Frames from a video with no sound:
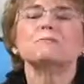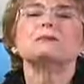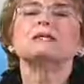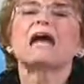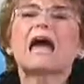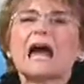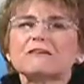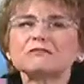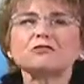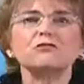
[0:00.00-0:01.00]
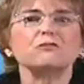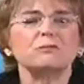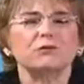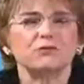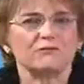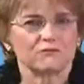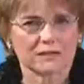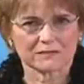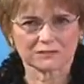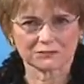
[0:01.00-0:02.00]
But after you've put your
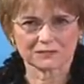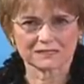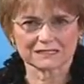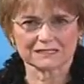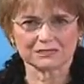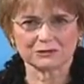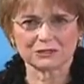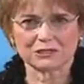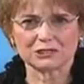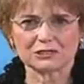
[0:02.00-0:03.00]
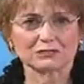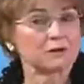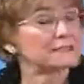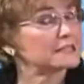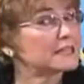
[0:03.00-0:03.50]
faith and trust in the Lord Jesus Christ,